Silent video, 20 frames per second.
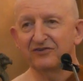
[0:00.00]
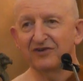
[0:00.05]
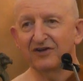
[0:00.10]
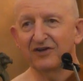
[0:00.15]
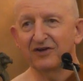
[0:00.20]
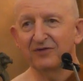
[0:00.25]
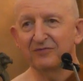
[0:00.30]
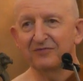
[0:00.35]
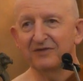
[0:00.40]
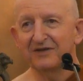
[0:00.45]

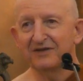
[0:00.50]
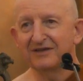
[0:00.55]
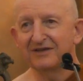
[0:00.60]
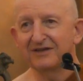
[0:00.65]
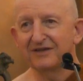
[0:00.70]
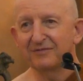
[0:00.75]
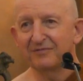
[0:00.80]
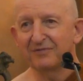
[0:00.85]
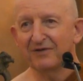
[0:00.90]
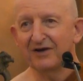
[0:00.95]
term
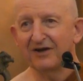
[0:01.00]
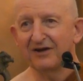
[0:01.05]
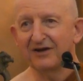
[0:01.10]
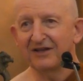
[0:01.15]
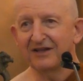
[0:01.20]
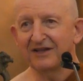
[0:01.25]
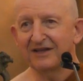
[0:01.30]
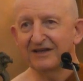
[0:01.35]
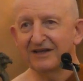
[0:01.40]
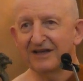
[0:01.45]
in the
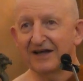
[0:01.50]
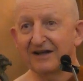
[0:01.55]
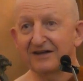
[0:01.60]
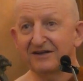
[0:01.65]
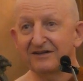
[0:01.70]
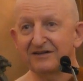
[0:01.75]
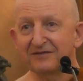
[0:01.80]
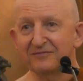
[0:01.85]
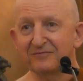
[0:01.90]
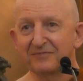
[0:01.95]
Pali
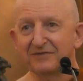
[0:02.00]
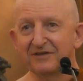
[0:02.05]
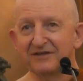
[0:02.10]
canon,